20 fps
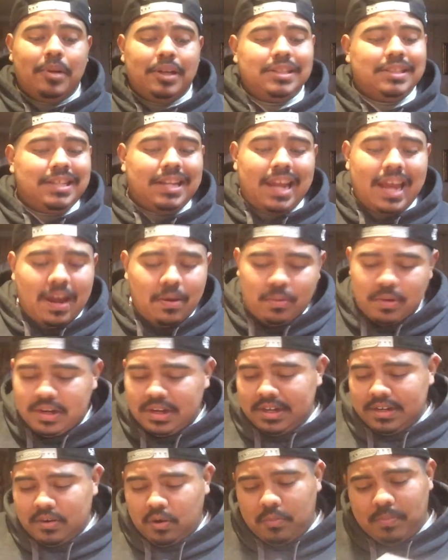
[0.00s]
But today I
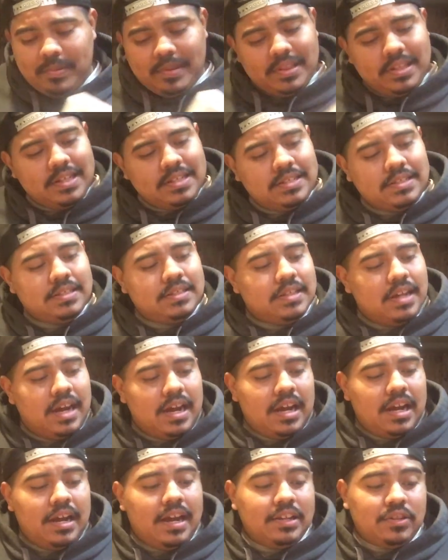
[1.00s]
wanted to open this.
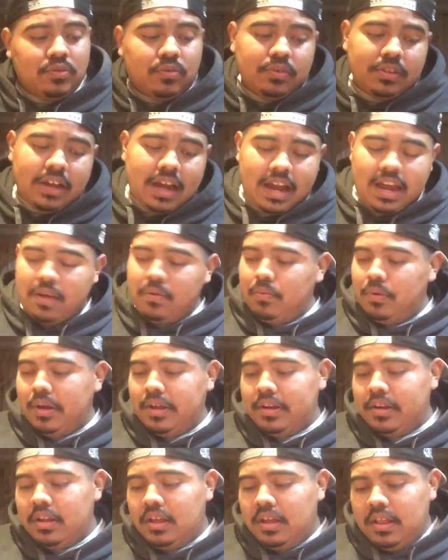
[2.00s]
Uh, I told the guy I
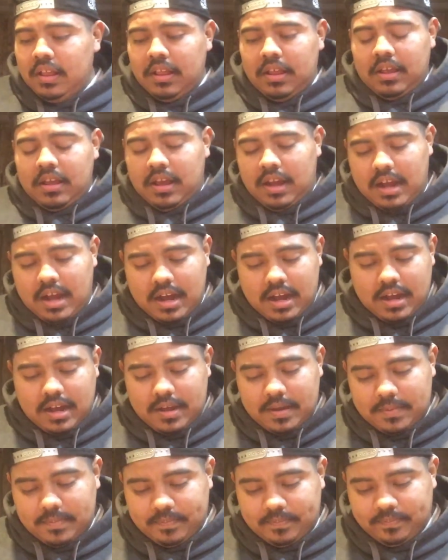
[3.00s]
would.
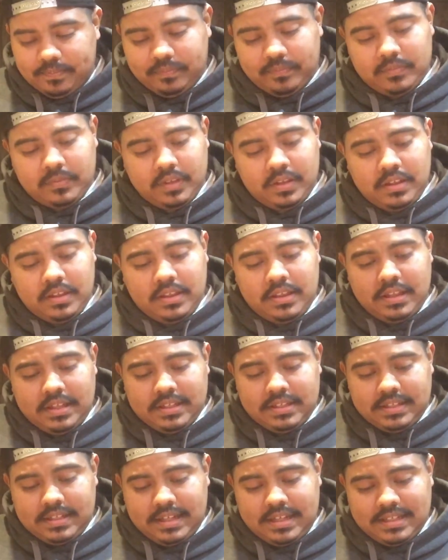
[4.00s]
Um,
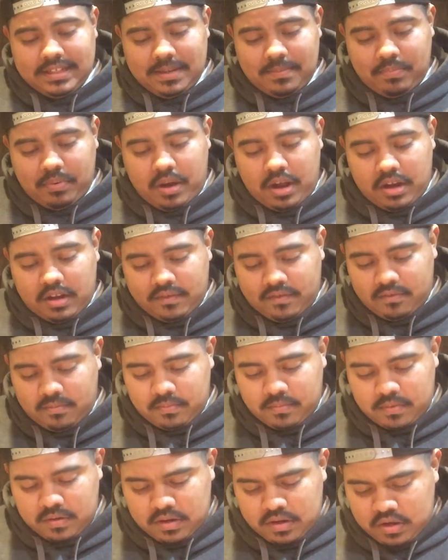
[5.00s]
this is a product
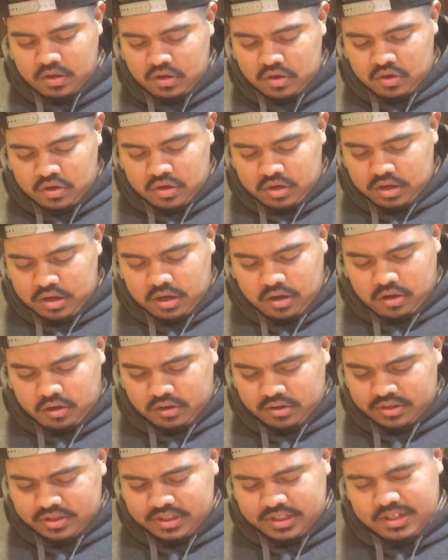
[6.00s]
from
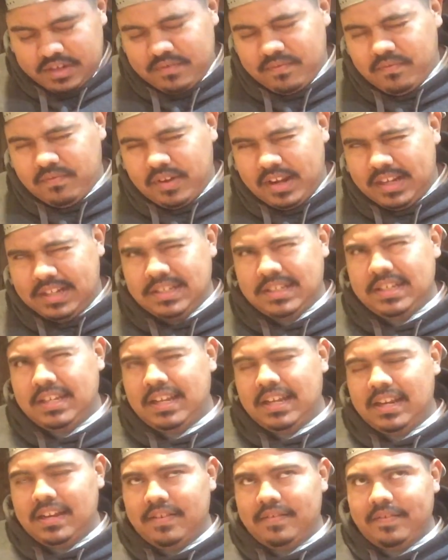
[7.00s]
RC
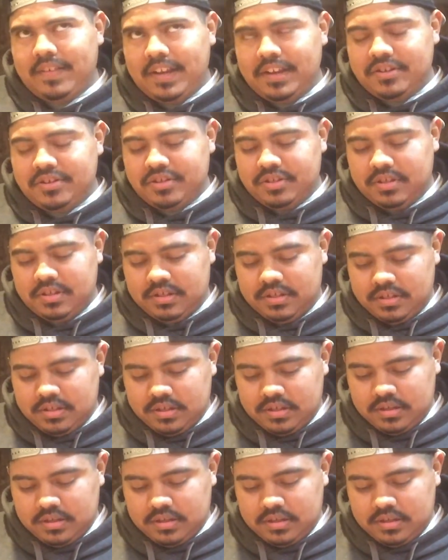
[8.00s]
Racing Innovations.